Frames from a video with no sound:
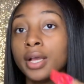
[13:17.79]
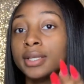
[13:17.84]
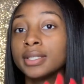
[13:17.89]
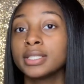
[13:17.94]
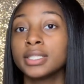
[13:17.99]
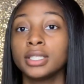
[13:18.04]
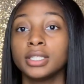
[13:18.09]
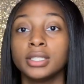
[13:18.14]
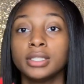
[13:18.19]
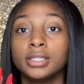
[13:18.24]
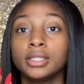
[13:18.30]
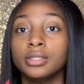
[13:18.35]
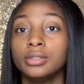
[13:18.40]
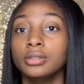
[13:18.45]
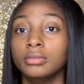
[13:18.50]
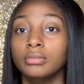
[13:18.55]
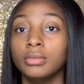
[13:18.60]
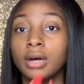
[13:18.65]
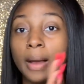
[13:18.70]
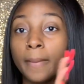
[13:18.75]

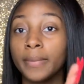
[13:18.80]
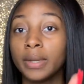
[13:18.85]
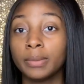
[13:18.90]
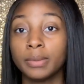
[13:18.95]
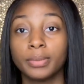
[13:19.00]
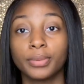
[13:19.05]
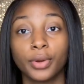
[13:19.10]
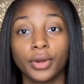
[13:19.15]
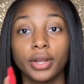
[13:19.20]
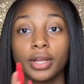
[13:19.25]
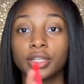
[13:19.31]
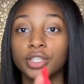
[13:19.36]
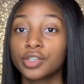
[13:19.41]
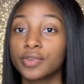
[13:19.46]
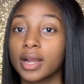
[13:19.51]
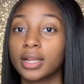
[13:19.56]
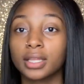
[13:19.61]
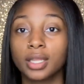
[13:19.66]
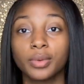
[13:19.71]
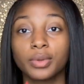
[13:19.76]
see how many people are
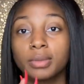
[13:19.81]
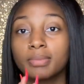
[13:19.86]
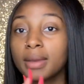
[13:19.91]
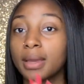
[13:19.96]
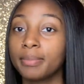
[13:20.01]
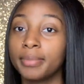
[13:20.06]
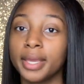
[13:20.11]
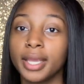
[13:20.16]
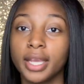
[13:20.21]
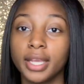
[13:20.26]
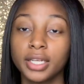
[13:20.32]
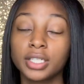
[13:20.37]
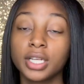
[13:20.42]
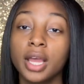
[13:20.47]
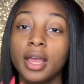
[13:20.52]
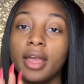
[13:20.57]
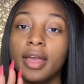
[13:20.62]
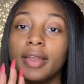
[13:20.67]
interacting with my page.